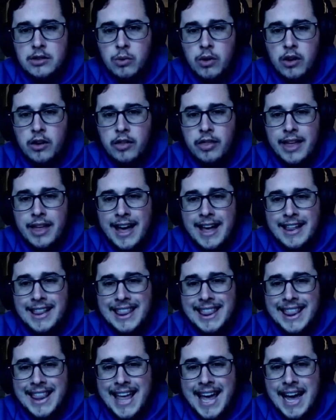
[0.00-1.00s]
where that
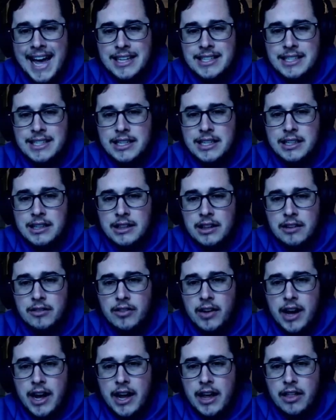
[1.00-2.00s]
last
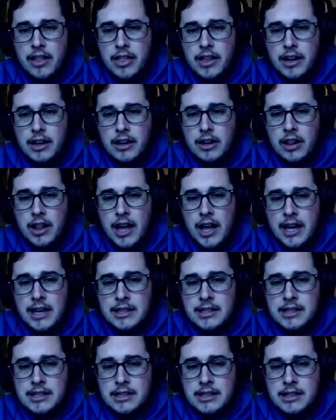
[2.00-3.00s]
Leviathan
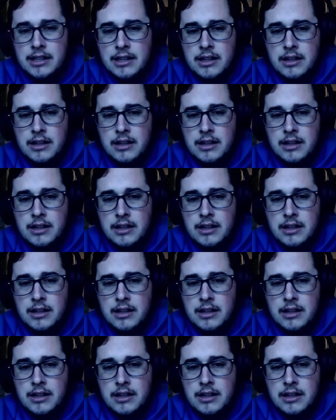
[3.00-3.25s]
class